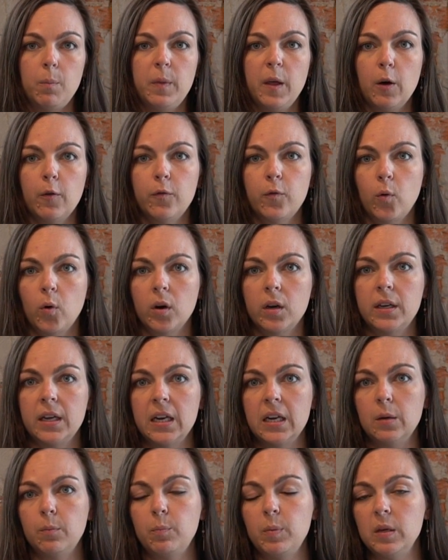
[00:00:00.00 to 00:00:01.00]
therefore
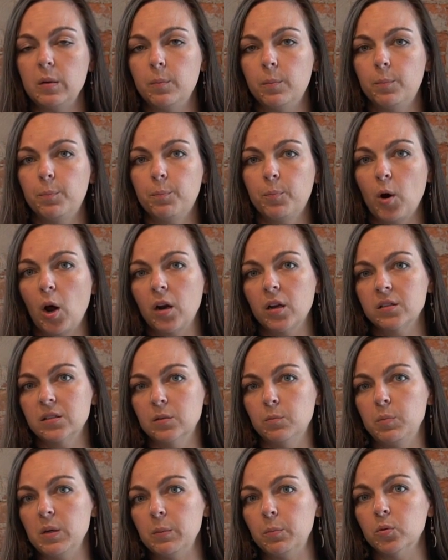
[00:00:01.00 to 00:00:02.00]
getting products
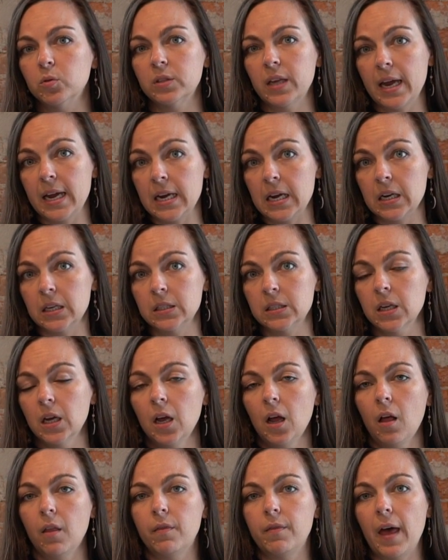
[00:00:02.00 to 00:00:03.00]
in people's hands
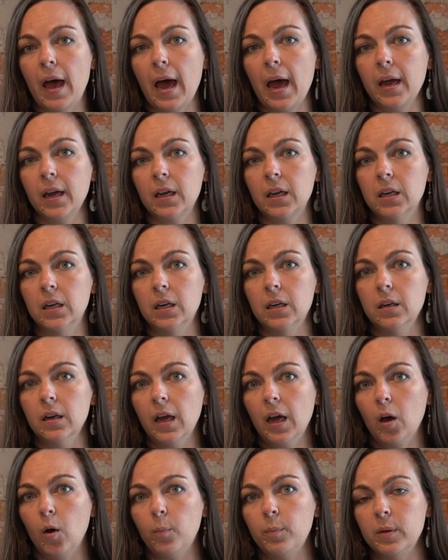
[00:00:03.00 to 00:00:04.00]
that can
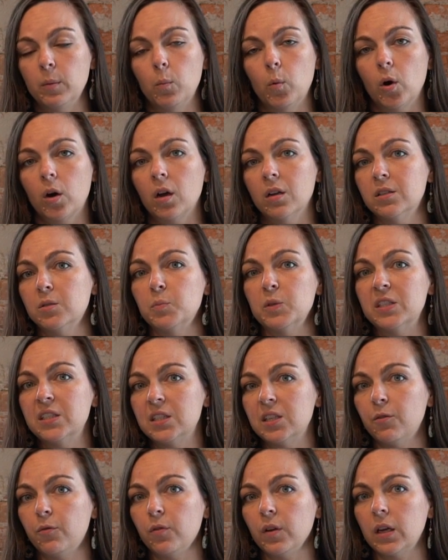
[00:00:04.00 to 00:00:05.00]
help them work on
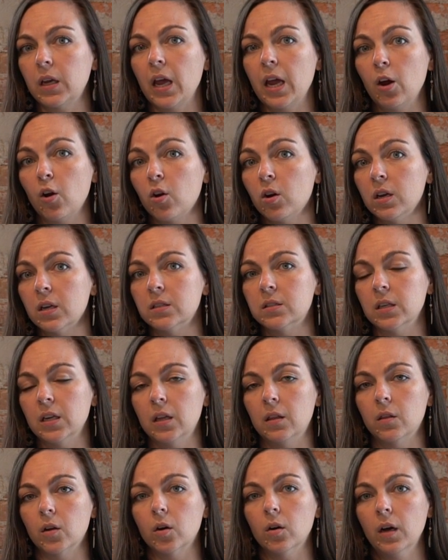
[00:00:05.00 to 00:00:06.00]
specific areas
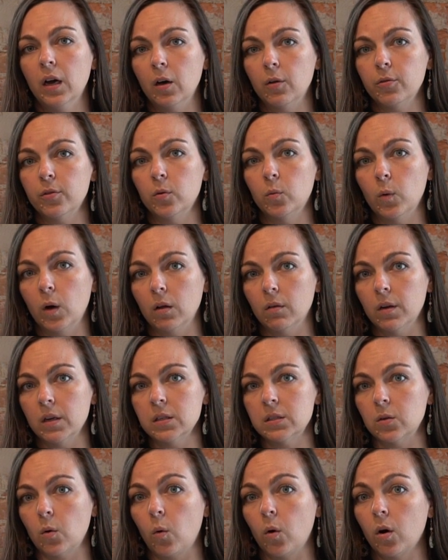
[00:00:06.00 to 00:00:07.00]
in their health and
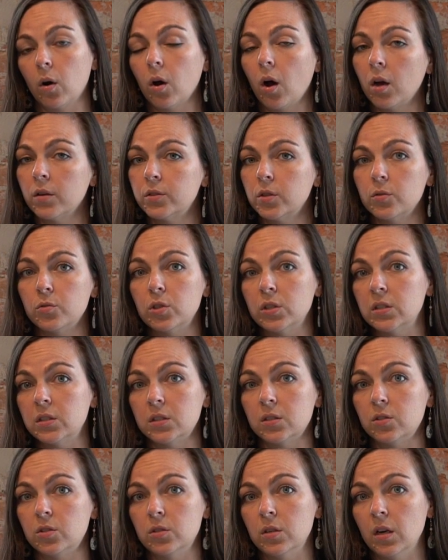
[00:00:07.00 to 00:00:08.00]
wellness, or also just
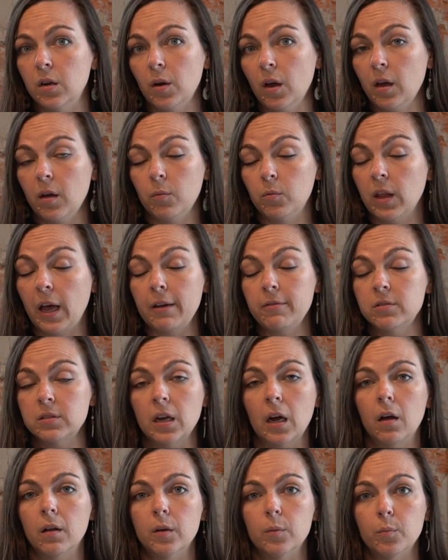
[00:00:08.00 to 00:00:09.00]

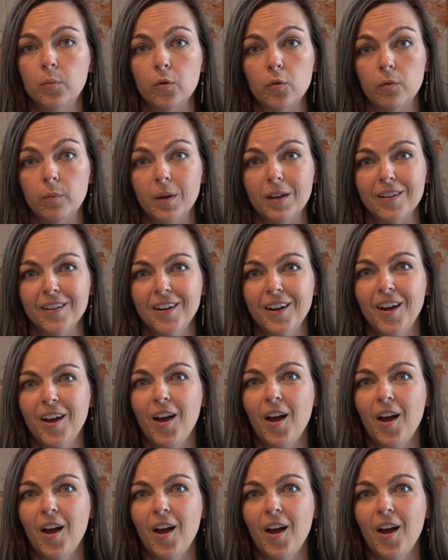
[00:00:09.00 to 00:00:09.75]
lifestyle improvement.